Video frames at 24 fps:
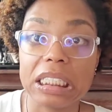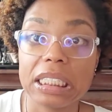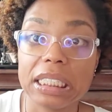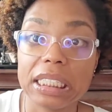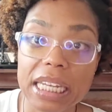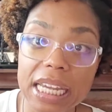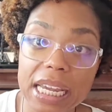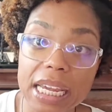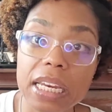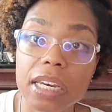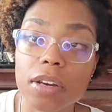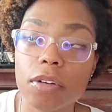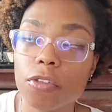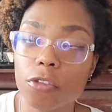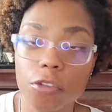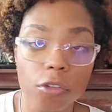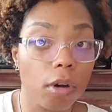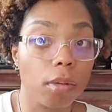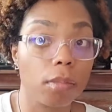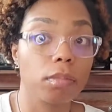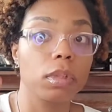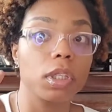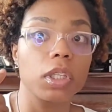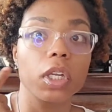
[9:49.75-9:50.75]
did
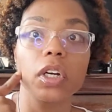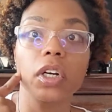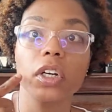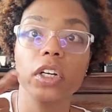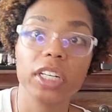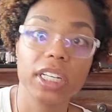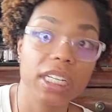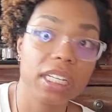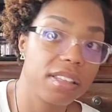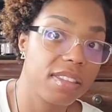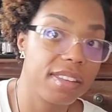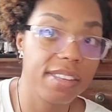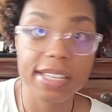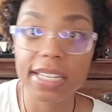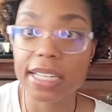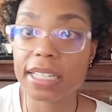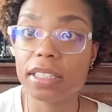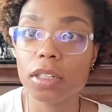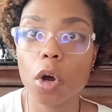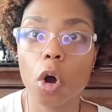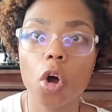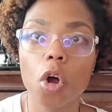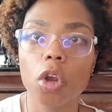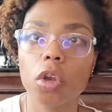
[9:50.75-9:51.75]
from 30T
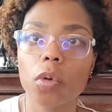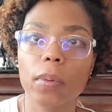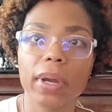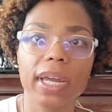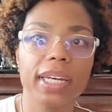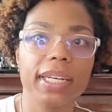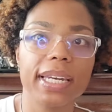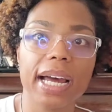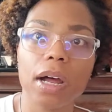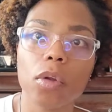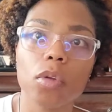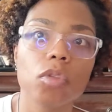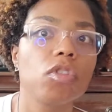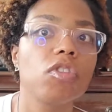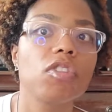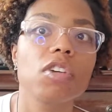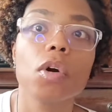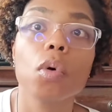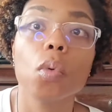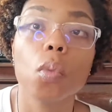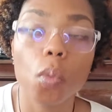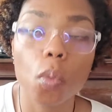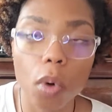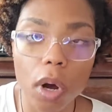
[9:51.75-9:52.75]
all the way down to
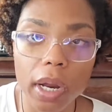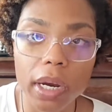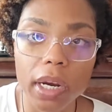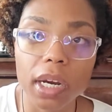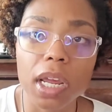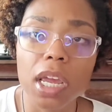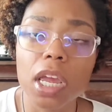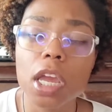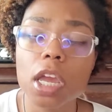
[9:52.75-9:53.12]
1.